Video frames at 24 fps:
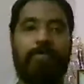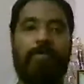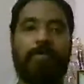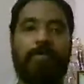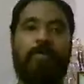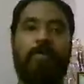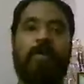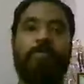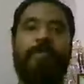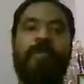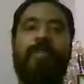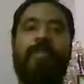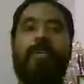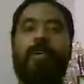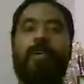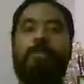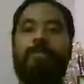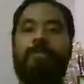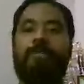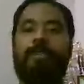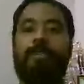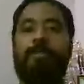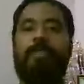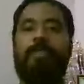we will be done
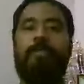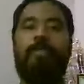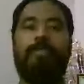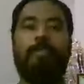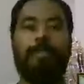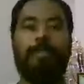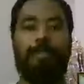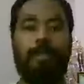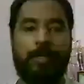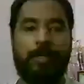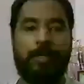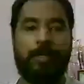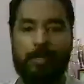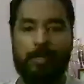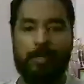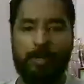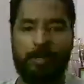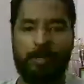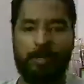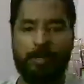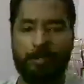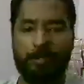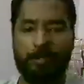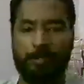with the today's
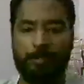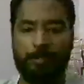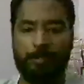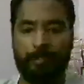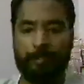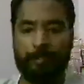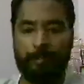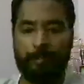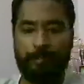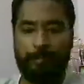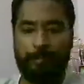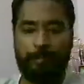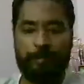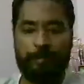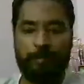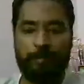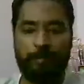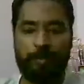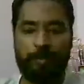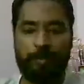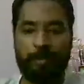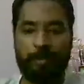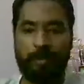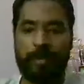session.
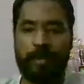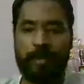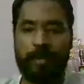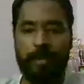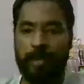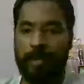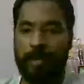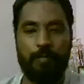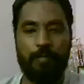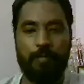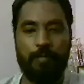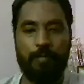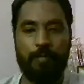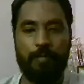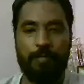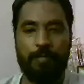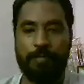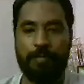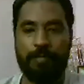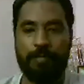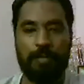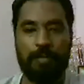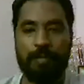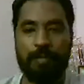So any one of
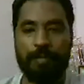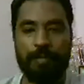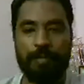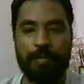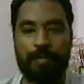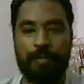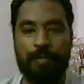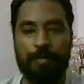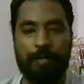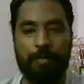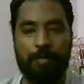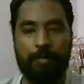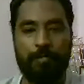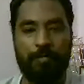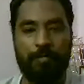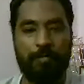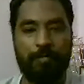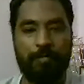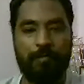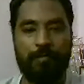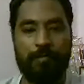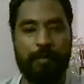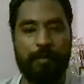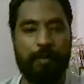you, just not
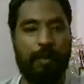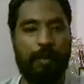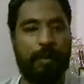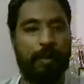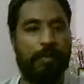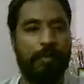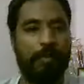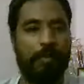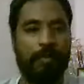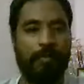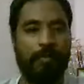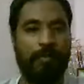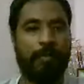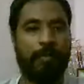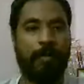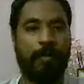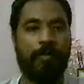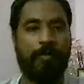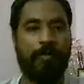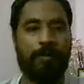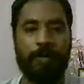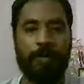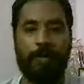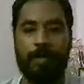for us, if
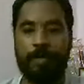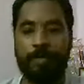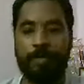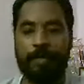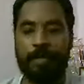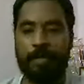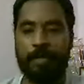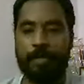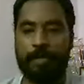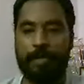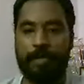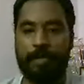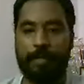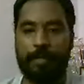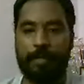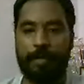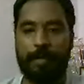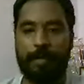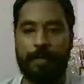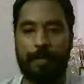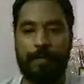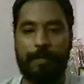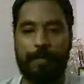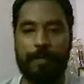anyone else has
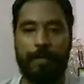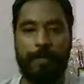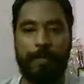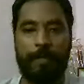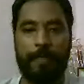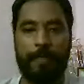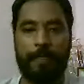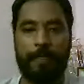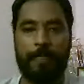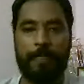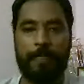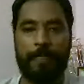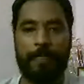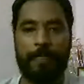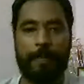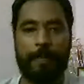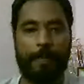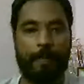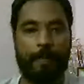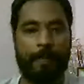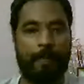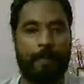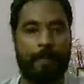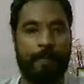anything,
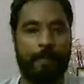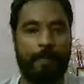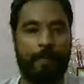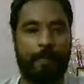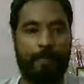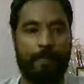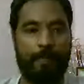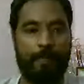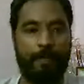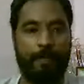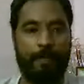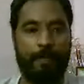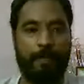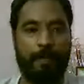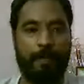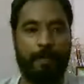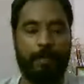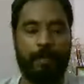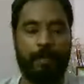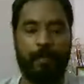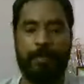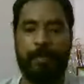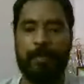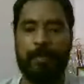we will
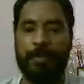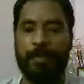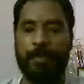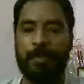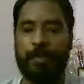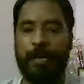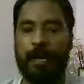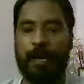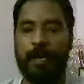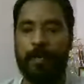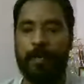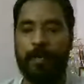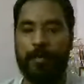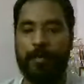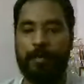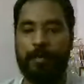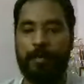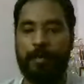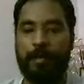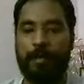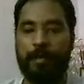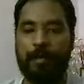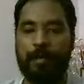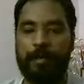consider that,
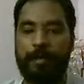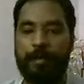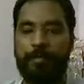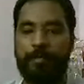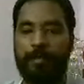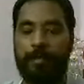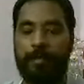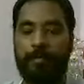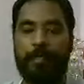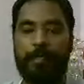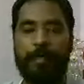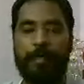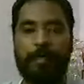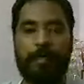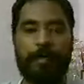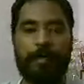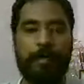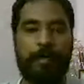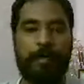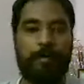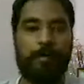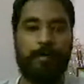and then we will